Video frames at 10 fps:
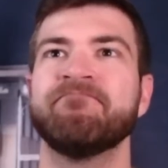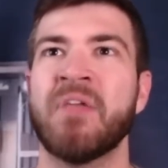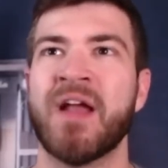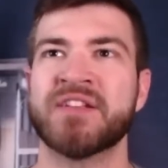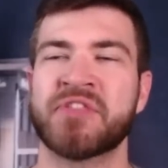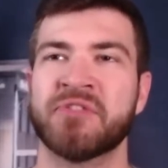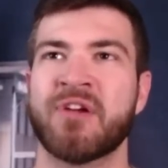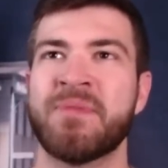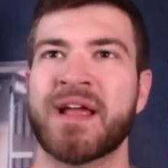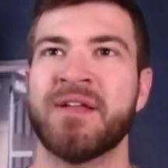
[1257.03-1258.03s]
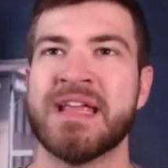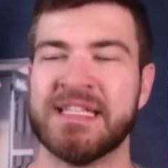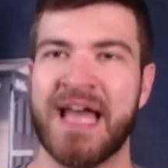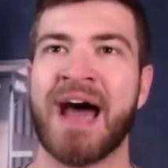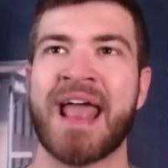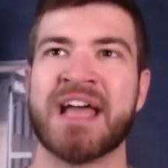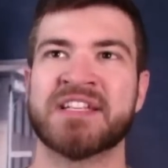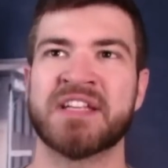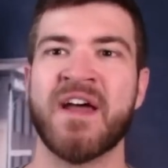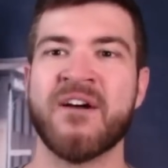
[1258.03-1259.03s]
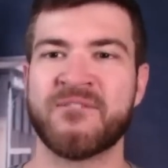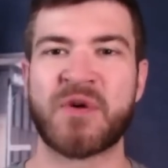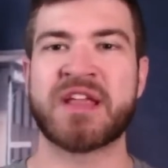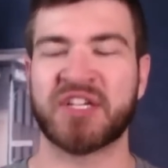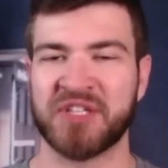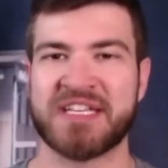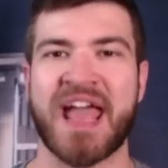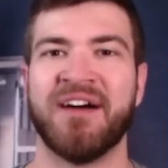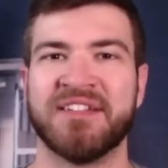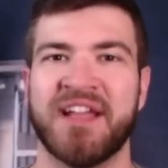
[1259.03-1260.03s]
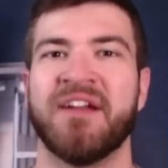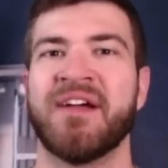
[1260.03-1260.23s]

you know, as a third-round pick, he's not as freakishly talented,